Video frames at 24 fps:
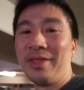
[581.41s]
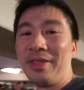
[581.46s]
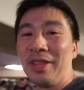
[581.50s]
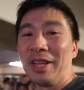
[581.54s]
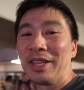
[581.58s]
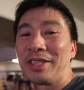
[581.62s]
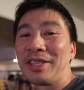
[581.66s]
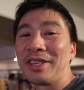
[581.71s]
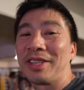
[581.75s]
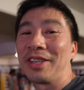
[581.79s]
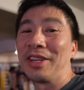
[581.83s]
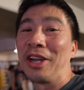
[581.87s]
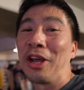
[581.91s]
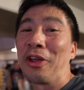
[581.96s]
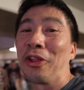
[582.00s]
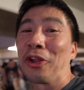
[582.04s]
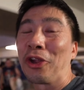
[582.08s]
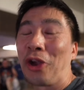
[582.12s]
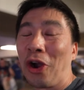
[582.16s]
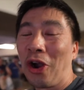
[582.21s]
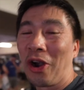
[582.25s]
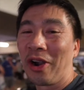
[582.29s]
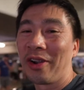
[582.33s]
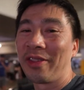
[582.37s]
This is another
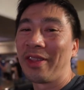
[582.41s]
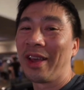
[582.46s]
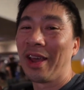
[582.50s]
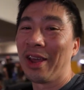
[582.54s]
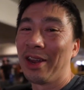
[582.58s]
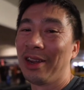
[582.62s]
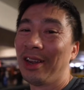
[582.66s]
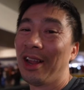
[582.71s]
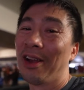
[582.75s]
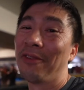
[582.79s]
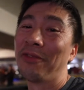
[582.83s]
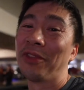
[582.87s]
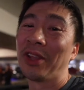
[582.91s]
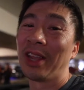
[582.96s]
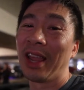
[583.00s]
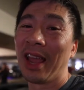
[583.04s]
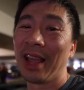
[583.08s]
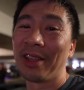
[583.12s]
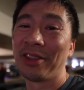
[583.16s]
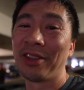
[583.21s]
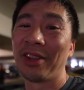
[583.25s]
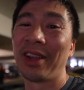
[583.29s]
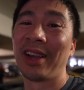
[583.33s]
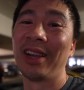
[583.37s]
car that I'd love to
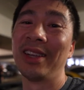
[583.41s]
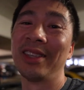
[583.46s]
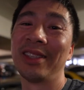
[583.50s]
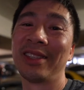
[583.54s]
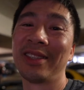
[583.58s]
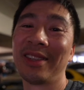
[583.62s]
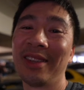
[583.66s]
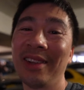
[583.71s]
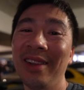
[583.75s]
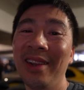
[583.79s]
get, you guys.